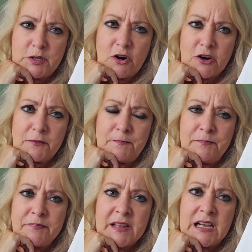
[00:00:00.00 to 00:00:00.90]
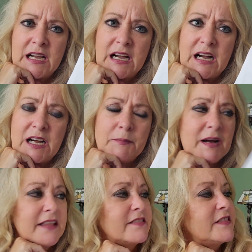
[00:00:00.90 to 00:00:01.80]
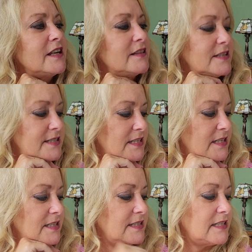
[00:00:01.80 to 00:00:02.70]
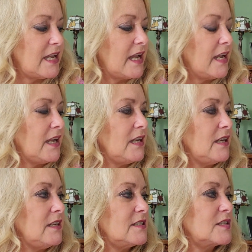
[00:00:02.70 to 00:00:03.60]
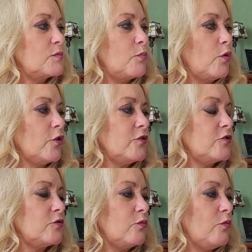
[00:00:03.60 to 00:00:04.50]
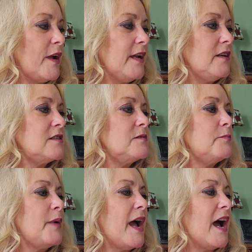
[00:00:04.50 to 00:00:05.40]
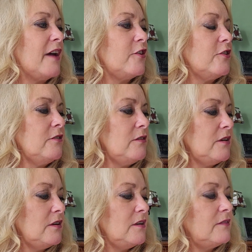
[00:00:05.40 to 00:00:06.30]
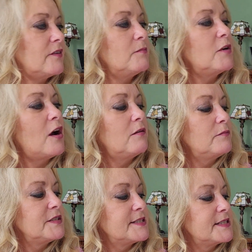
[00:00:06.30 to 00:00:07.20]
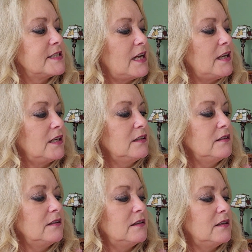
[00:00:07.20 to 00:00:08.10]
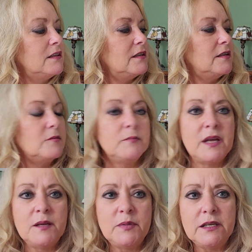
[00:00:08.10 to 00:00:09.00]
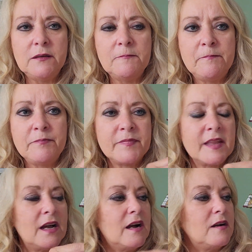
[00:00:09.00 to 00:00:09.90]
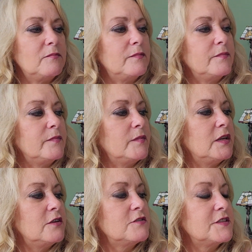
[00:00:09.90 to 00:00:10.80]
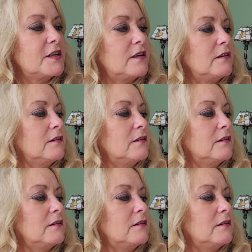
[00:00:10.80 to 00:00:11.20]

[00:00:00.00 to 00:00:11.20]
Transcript: yarn. I think this is a sport weight pattern, if I'm not mistaken, maybe. Here's a